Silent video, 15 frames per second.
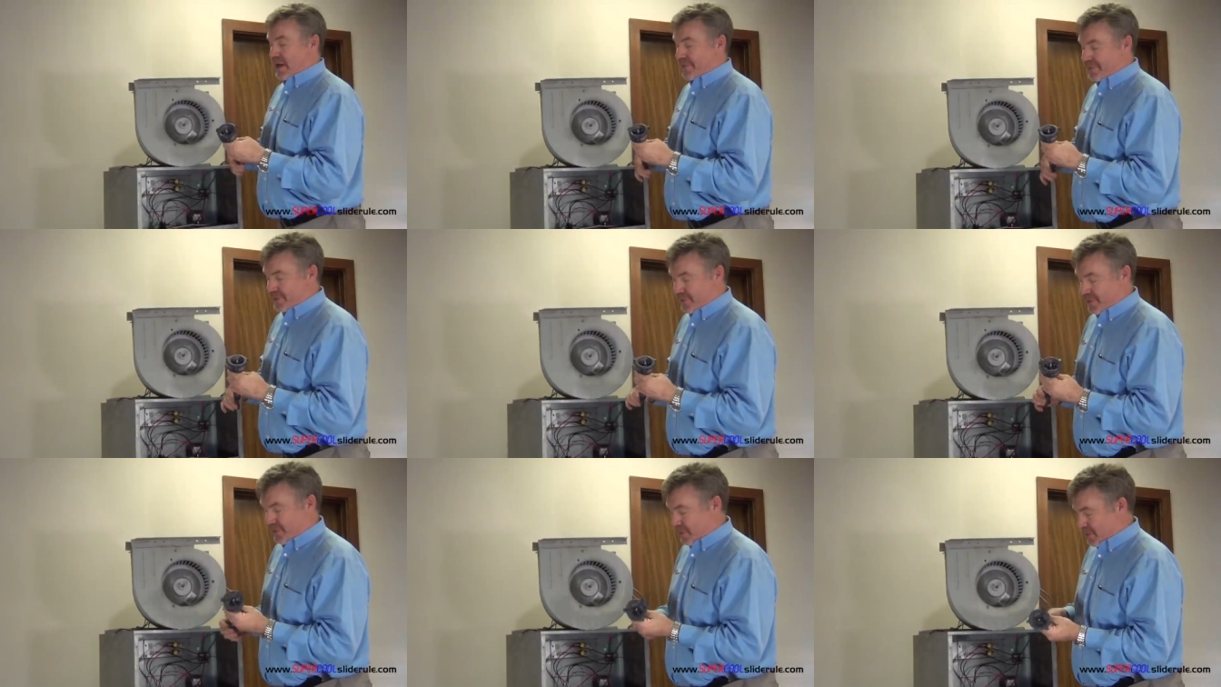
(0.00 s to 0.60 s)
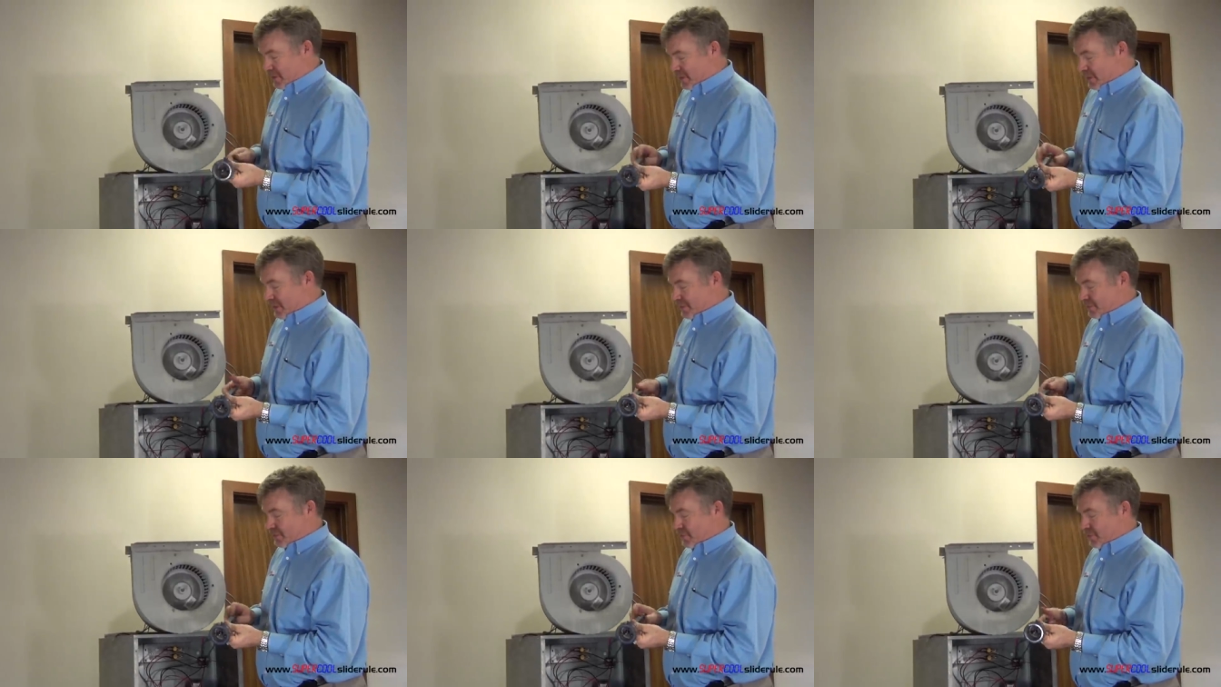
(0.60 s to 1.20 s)
have to
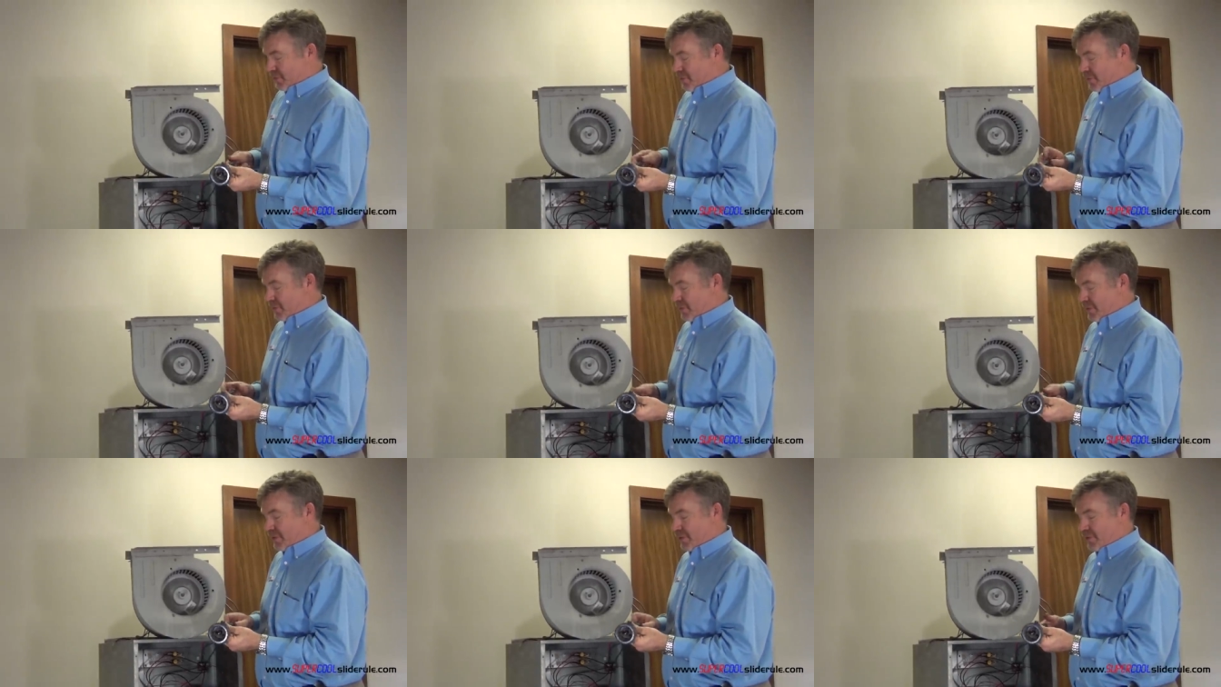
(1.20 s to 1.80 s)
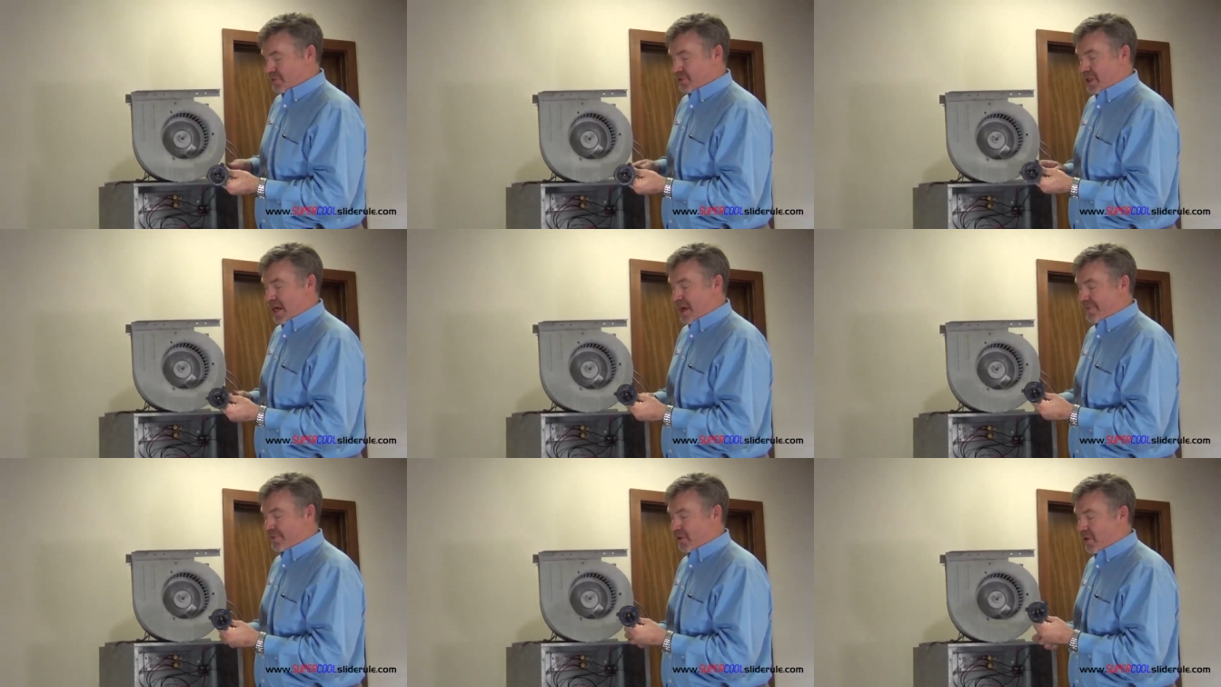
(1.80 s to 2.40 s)
unscrew your
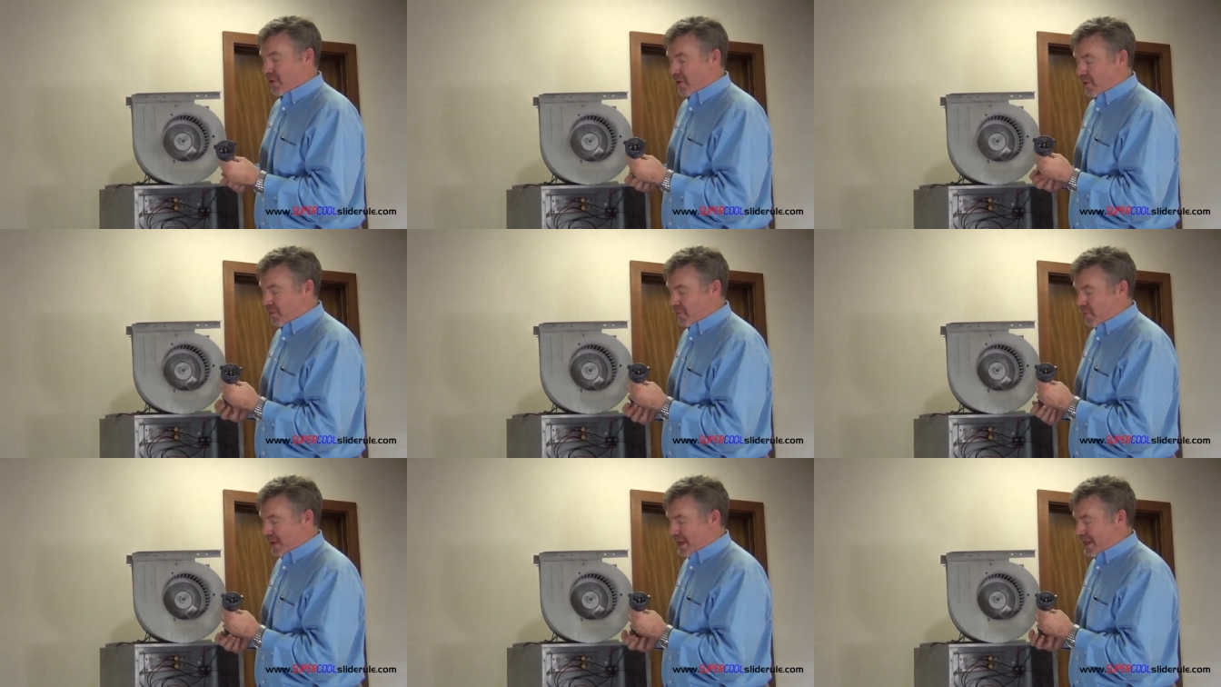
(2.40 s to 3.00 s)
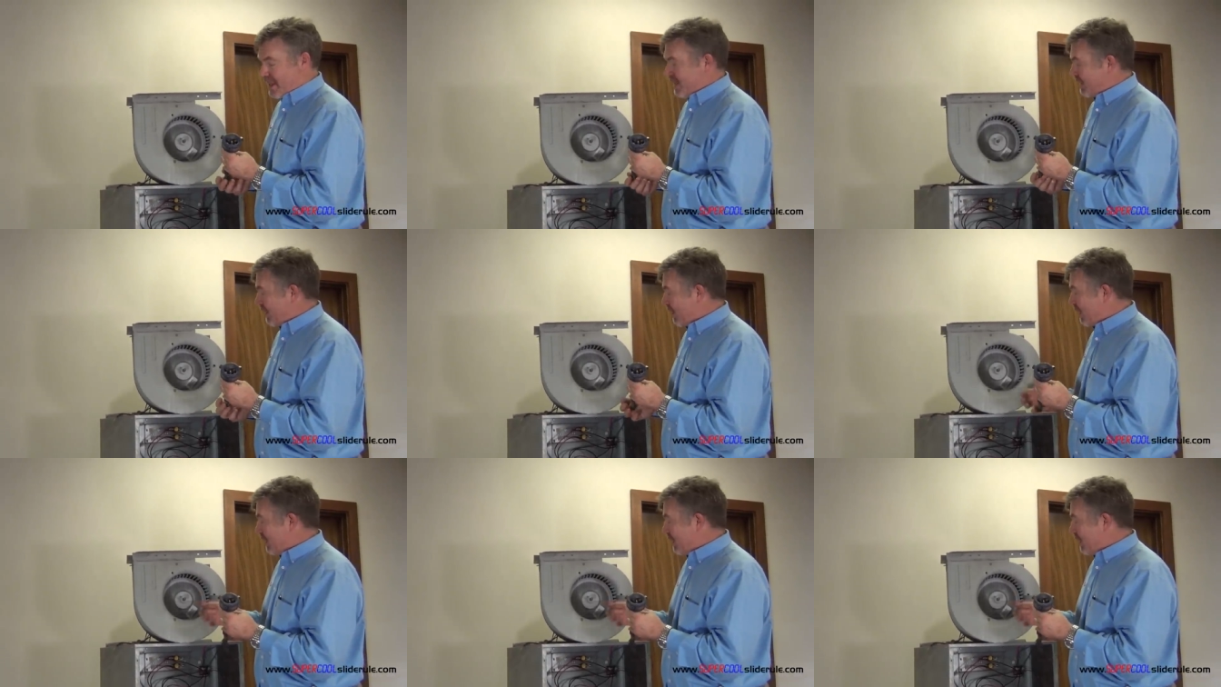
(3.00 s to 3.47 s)
shaft all the way